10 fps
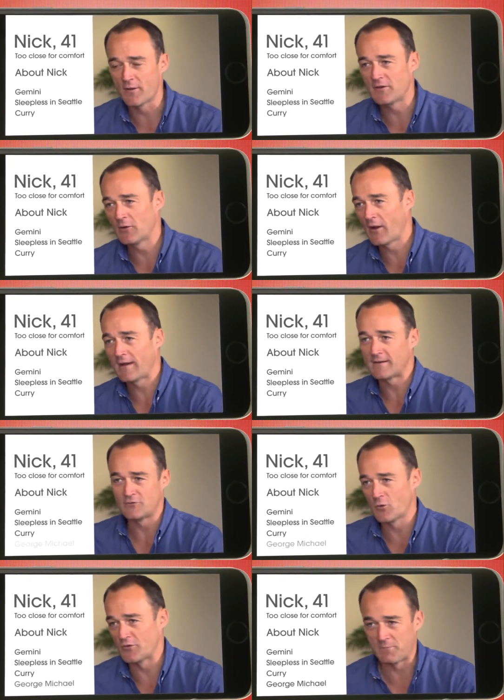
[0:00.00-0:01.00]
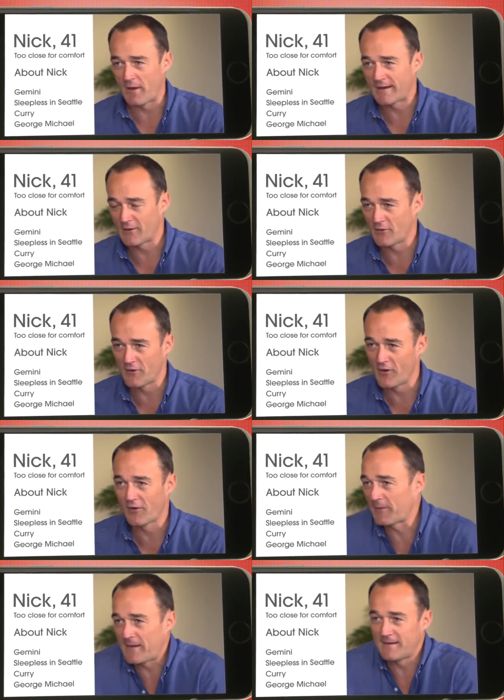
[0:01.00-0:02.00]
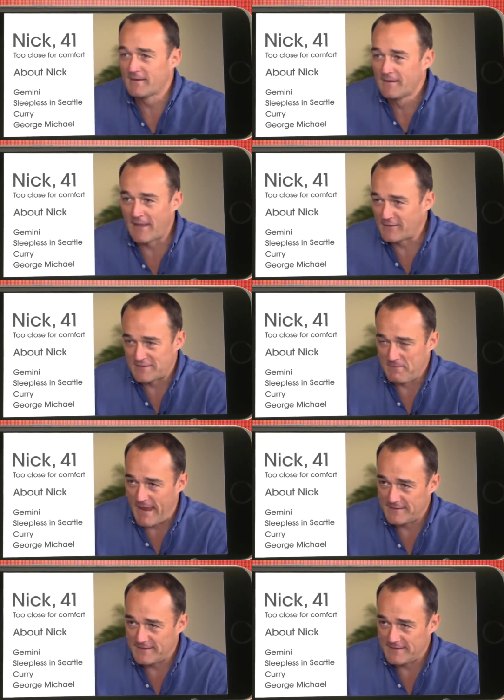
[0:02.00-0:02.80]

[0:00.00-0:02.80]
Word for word: whether you like George Michael or not. I mean, that doesn't